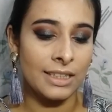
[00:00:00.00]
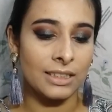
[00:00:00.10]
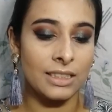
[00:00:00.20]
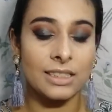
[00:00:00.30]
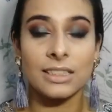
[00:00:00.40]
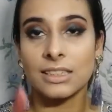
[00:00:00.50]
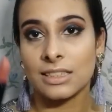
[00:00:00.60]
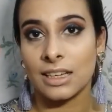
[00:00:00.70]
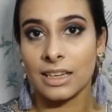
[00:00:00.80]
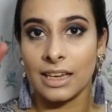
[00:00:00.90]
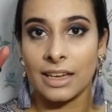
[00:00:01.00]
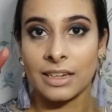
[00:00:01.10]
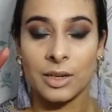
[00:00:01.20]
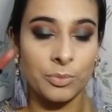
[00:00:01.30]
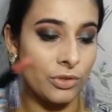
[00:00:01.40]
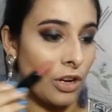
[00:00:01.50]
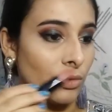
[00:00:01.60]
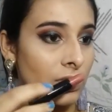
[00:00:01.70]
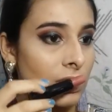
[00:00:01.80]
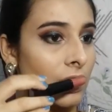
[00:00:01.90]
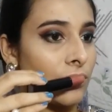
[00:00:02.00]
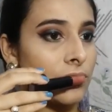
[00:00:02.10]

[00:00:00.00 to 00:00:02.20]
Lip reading: This is again a brownish kind of